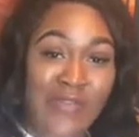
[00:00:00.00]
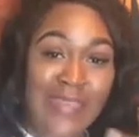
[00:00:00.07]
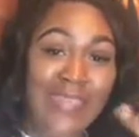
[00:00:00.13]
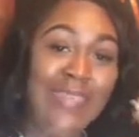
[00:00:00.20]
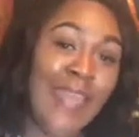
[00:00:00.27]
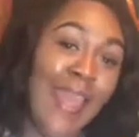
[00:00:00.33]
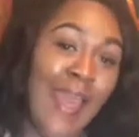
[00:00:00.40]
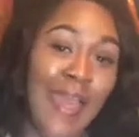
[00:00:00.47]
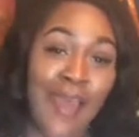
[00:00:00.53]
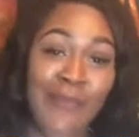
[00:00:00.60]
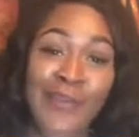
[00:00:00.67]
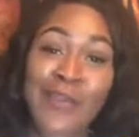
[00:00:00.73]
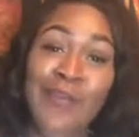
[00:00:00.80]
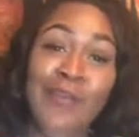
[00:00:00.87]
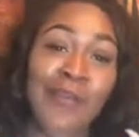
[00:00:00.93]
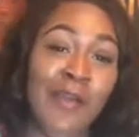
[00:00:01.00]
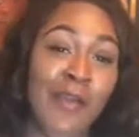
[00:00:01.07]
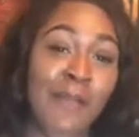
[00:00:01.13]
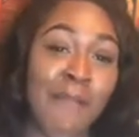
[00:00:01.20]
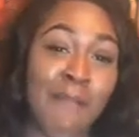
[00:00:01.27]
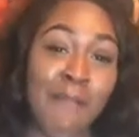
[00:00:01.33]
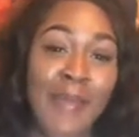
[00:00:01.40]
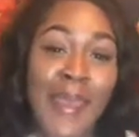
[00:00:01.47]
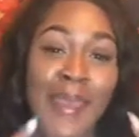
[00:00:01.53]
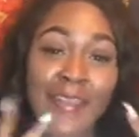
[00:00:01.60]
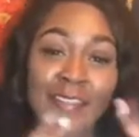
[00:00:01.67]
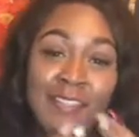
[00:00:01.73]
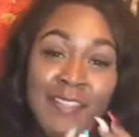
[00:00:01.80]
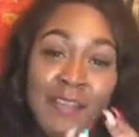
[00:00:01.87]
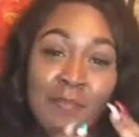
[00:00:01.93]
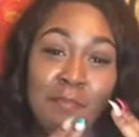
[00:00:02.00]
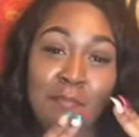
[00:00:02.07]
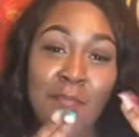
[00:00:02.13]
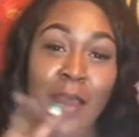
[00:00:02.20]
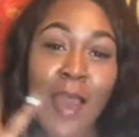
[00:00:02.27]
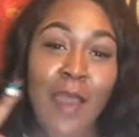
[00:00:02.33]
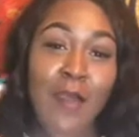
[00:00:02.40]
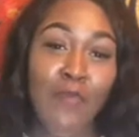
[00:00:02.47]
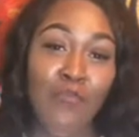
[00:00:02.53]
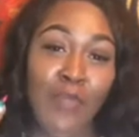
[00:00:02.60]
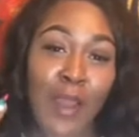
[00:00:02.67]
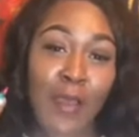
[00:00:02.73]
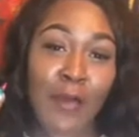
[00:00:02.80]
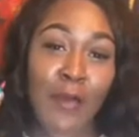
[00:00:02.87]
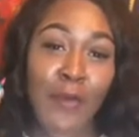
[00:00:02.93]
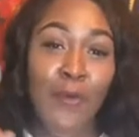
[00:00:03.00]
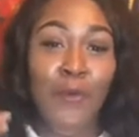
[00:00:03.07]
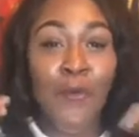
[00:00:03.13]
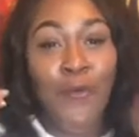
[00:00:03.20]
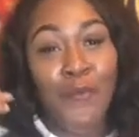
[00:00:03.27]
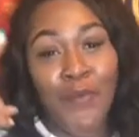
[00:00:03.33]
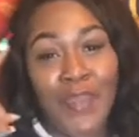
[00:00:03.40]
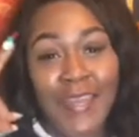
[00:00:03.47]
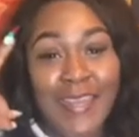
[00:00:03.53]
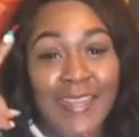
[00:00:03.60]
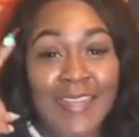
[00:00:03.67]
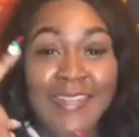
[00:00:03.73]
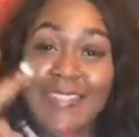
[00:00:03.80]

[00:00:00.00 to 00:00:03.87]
Yeah, we gonna come back tomorrow with